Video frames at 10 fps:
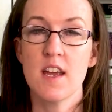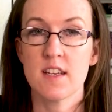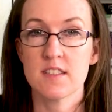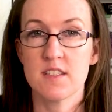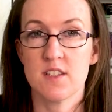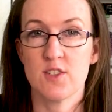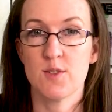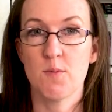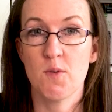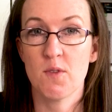because it's a
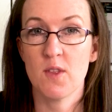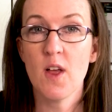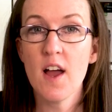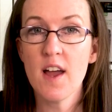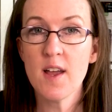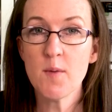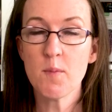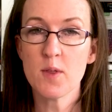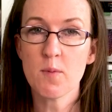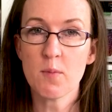smooth line,
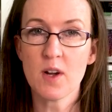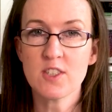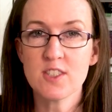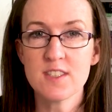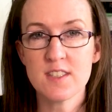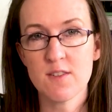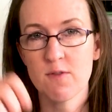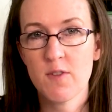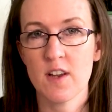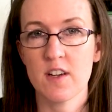but the brush is like
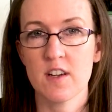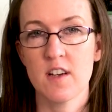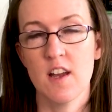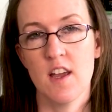funner,